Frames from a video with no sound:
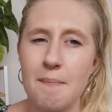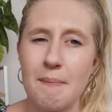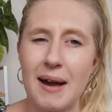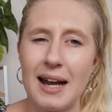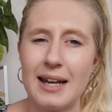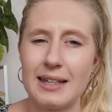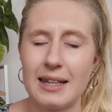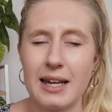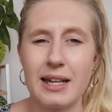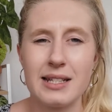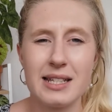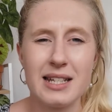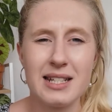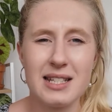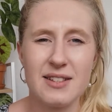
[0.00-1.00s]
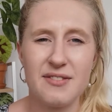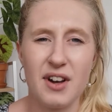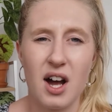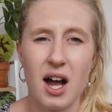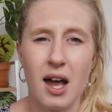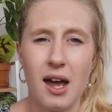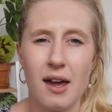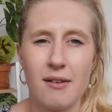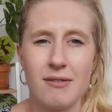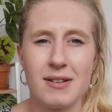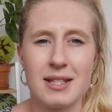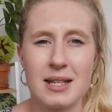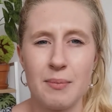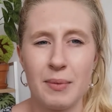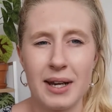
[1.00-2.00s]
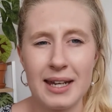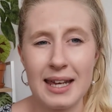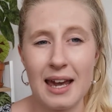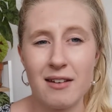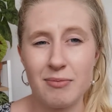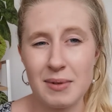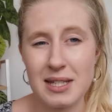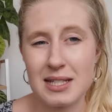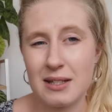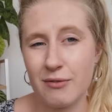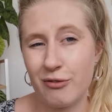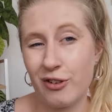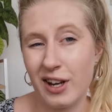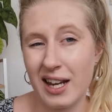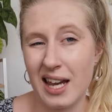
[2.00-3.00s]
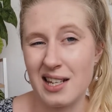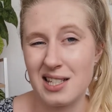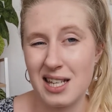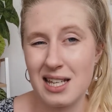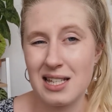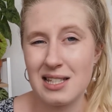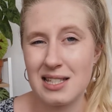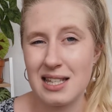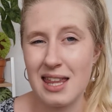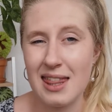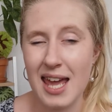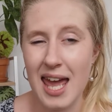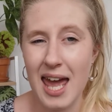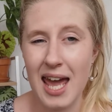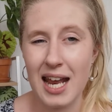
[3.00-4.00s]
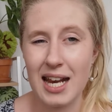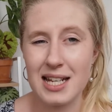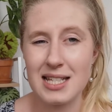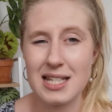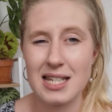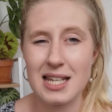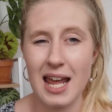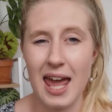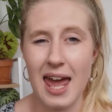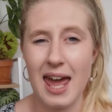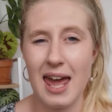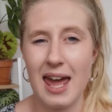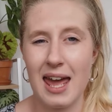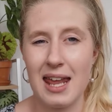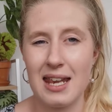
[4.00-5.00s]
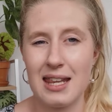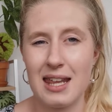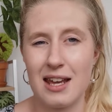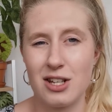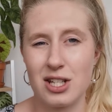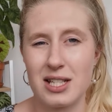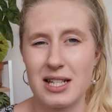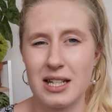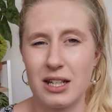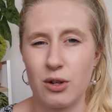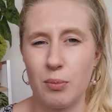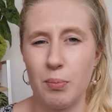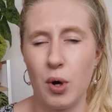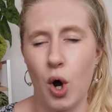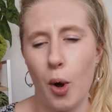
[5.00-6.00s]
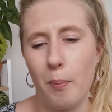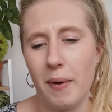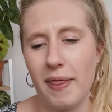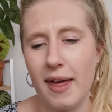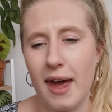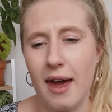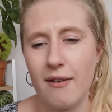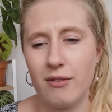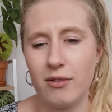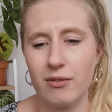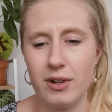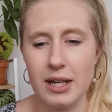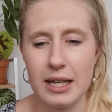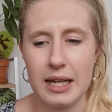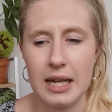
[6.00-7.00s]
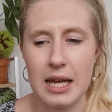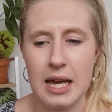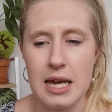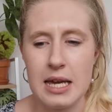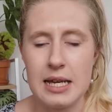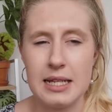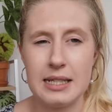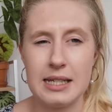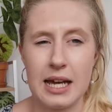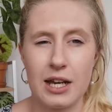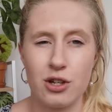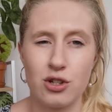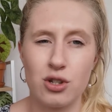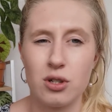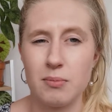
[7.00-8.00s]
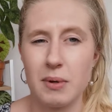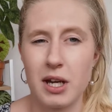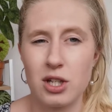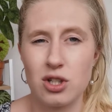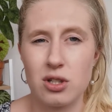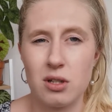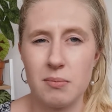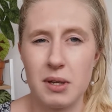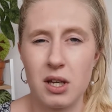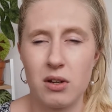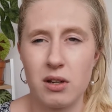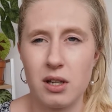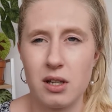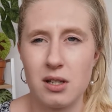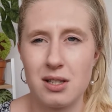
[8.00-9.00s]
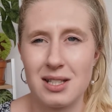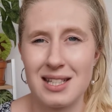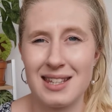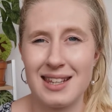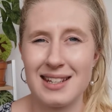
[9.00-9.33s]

But yeah, it didn't survive. Someone gave me some free cuttings that they had, and they're just in a little pot, but they haven't really done too much, to be honest.